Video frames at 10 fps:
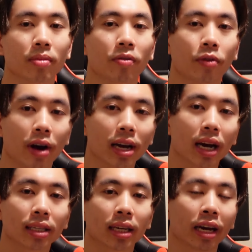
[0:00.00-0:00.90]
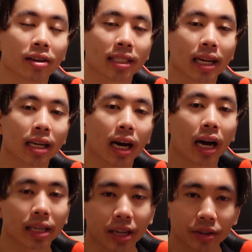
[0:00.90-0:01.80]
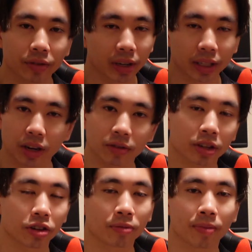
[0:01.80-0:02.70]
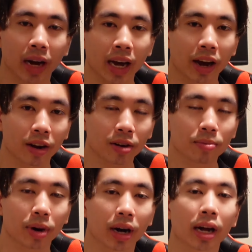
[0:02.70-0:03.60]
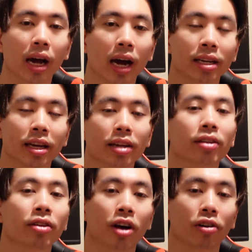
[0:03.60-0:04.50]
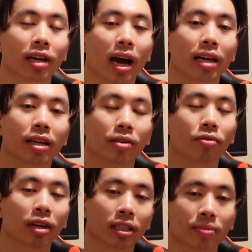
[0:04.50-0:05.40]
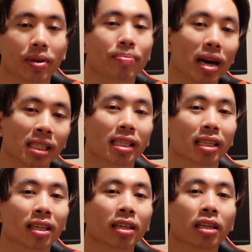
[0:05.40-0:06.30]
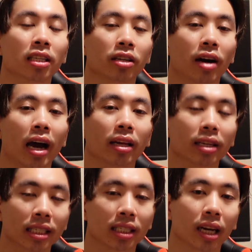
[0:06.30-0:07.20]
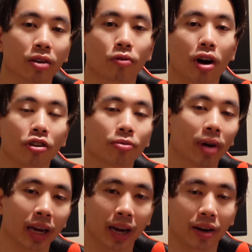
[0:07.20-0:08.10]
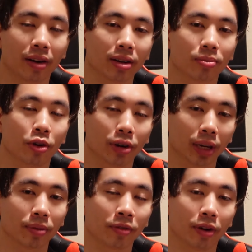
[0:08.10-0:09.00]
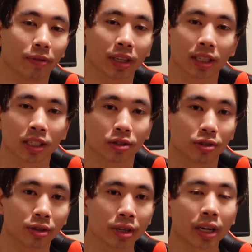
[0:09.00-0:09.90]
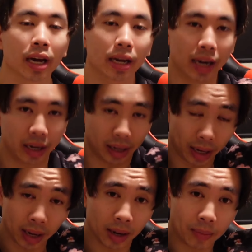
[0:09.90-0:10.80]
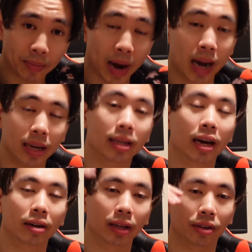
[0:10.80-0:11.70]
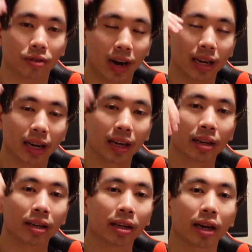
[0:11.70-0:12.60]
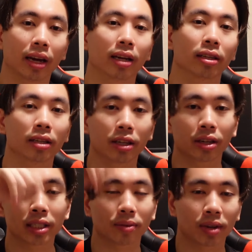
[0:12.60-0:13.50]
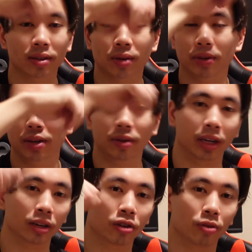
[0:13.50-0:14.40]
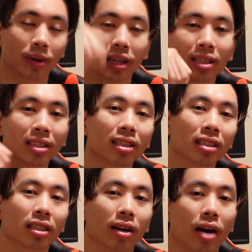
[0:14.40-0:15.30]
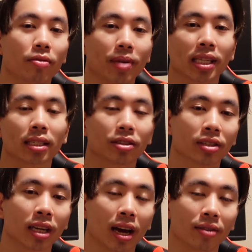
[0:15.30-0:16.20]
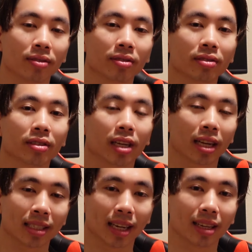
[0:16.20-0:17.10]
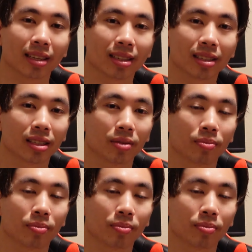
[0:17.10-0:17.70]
Before I got into hairstyling, I didn't really know what to do with my hair, but I did know that I didn't want it to be messy. So I at least like washed my hair in the morning before I went to school and kind of like patted down and dried it. And sometimes I would even like comb it. So I would basically just have, like I said, the